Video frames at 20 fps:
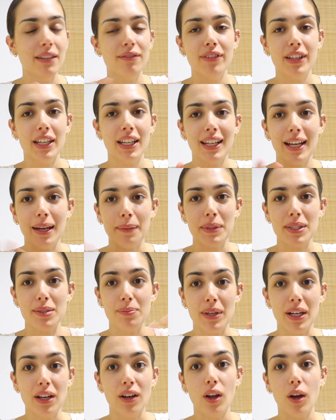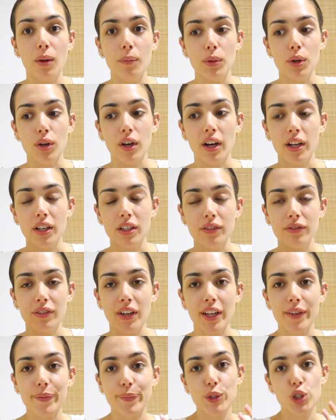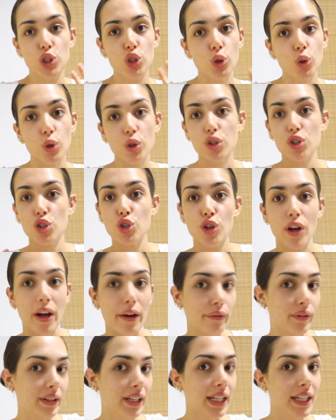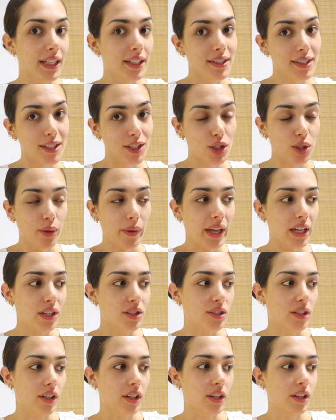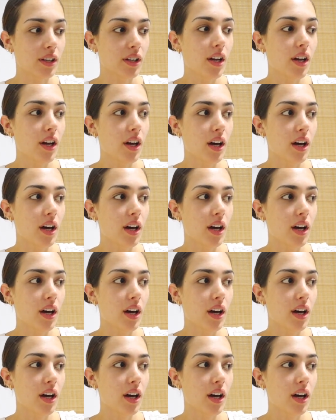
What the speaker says: in Vietnam it's been a lot more kind of like short travel-y situation.